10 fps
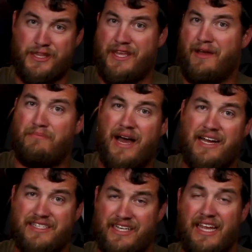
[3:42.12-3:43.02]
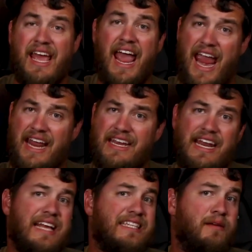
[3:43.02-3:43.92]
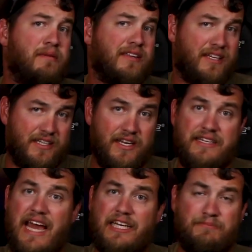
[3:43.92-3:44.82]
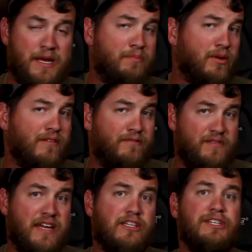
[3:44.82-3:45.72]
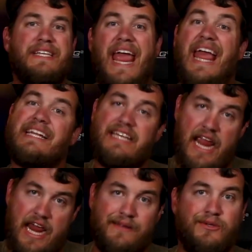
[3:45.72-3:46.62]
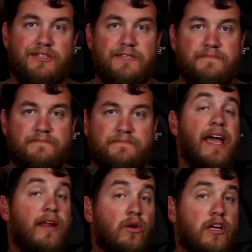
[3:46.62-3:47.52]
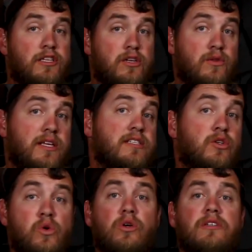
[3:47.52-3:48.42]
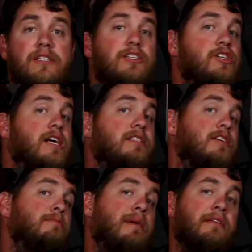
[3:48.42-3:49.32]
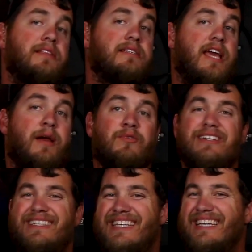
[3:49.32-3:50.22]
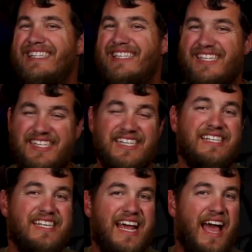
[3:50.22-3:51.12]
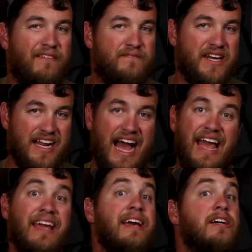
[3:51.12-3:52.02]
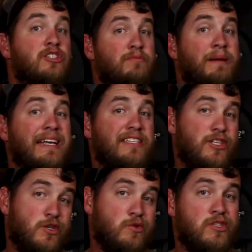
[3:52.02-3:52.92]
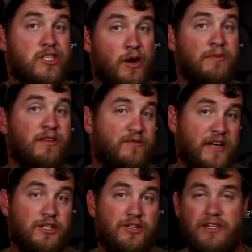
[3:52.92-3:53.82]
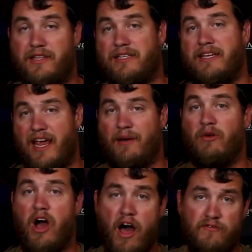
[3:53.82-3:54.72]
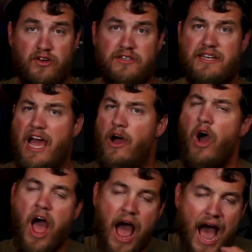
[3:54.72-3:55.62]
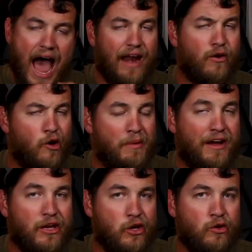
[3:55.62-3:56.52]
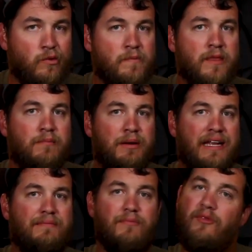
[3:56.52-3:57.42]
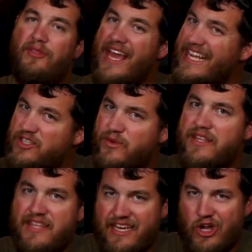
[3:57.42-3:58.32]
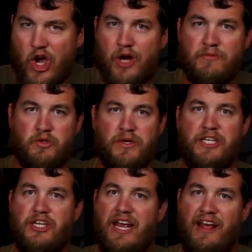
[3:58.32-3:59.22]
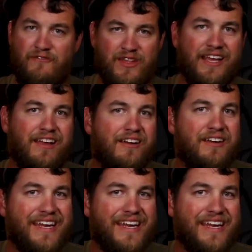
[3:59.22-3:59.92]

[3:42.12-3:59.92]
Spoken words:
in the unboxing, and it has the ability to detect people, vehicles, and animals. In order to do this, Google suggests that you mount this camera 6 to 6.5 feet high to best use some of the features that this camera offers. Now, I don't know about you, but that's within arm's reach, and I feel like it could